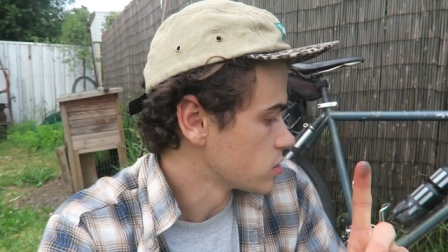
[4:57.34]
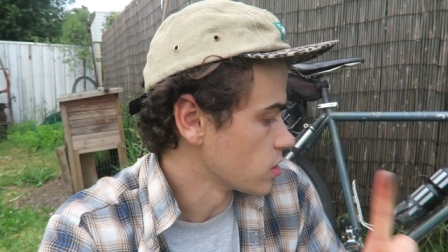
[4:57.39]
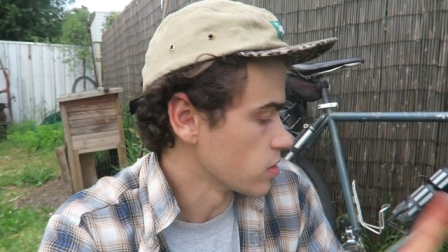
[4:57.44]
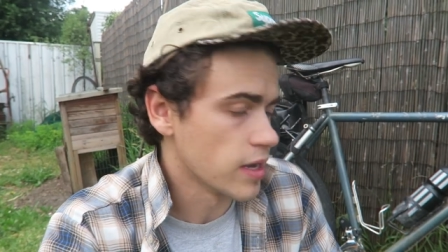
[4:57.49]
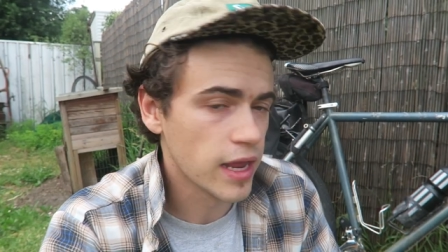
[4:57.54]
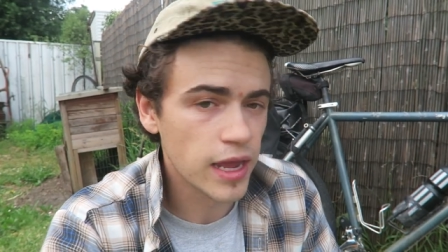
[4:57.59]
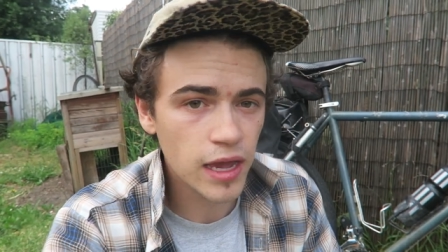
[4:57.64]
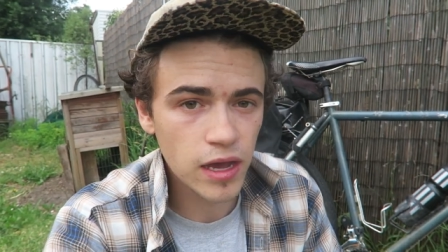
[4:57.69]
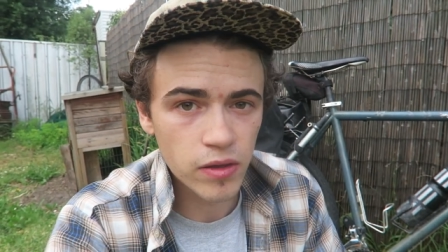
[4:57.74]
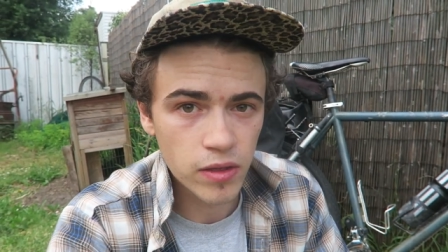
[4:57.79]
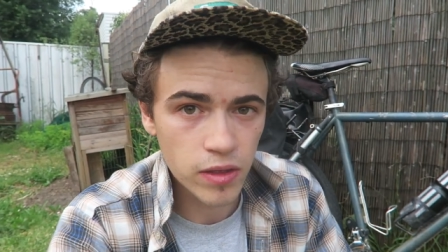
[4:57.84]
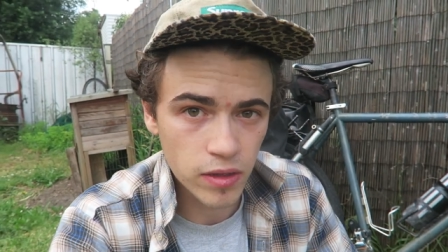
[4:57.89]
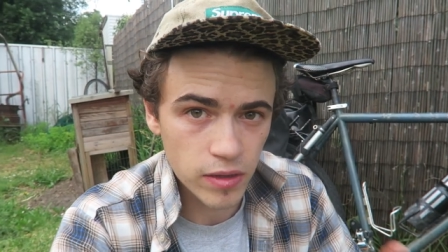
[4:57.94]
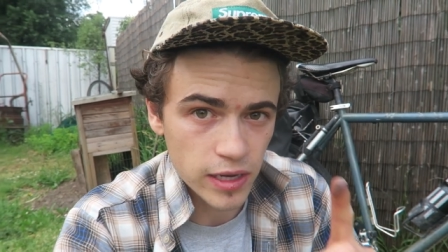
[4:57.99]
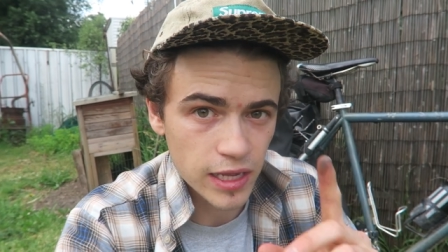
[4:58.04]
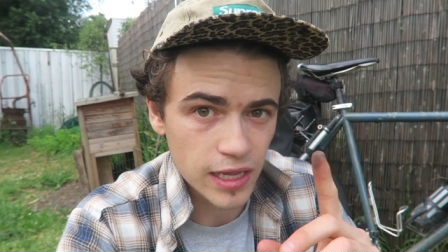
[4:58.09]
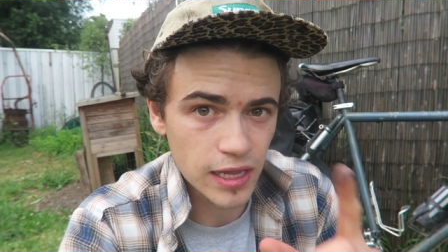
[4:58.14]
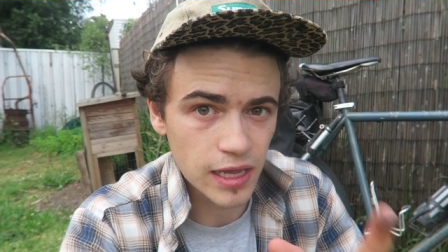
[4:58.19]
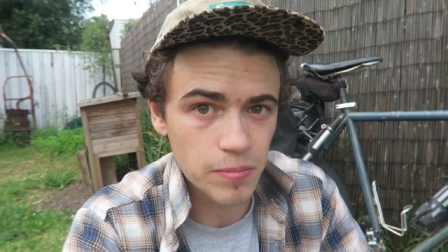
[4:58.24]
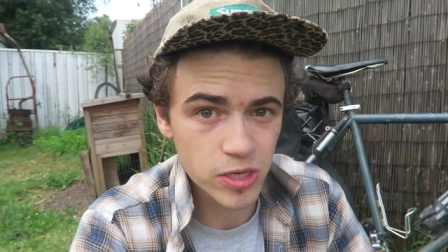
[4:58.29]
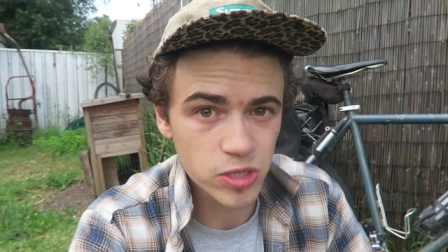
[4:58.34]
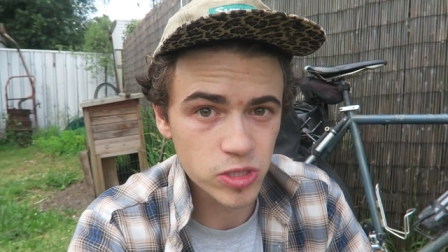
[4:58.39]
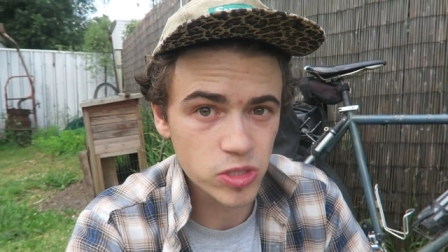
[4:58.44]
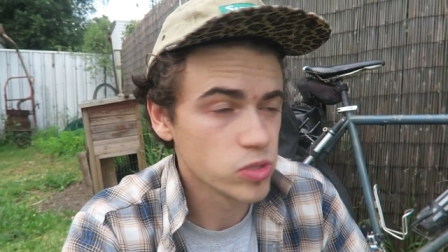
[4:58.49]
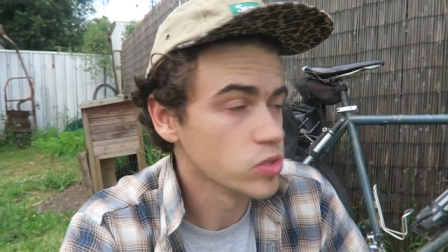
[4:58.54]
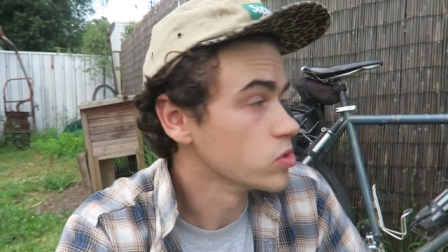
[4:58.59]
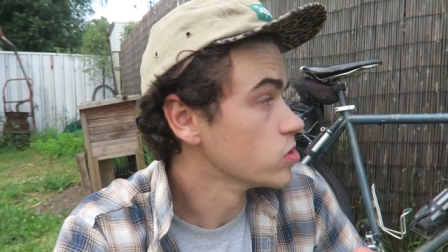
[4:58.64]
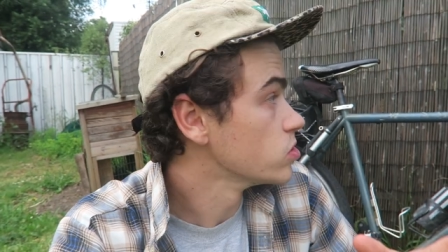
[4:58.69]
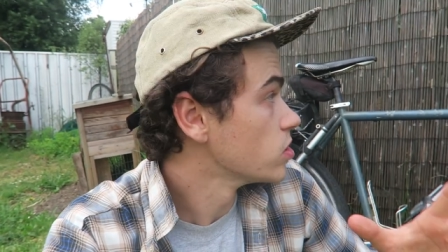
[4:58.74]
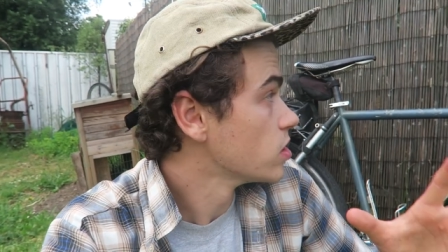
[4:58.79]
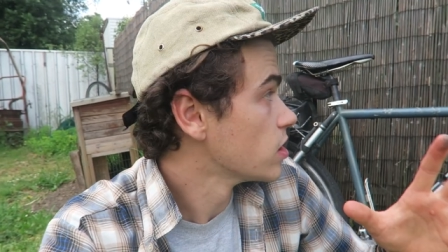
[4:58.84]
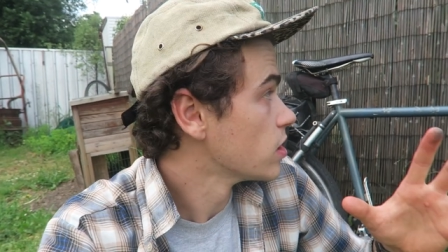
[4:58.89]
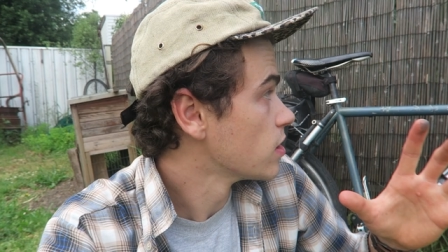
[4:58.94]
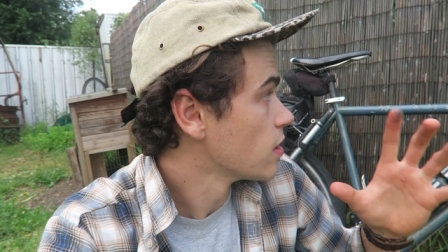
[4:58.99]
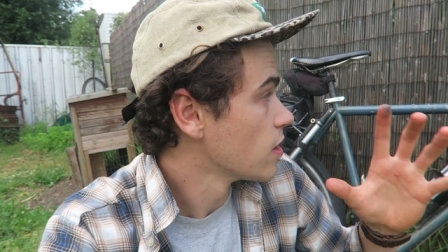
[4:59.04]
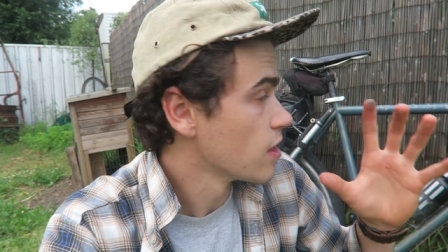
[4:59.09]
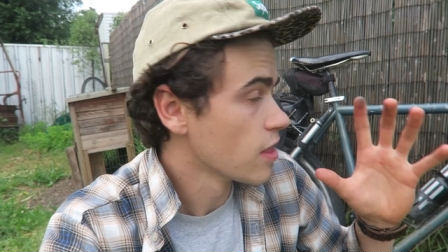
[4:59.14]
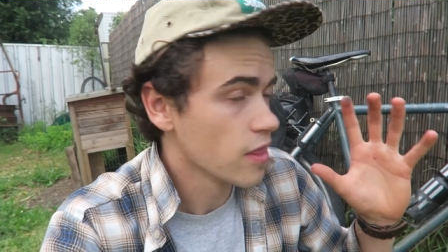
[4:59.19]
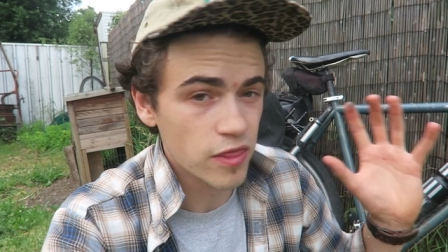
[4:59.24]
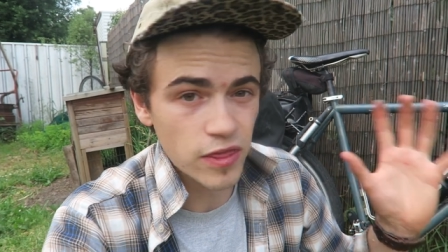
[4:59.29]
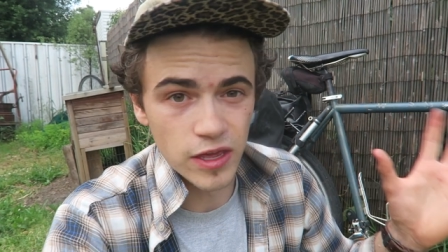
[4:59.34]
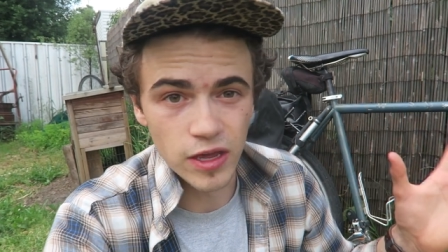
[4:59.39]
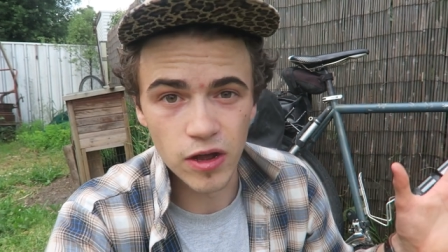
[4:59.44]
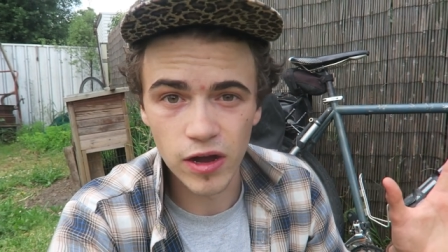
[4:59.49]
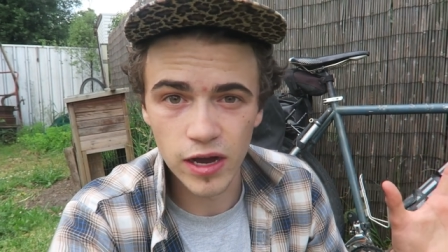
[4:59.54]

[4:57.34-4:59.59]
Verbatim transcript: So now I'm gonna get into the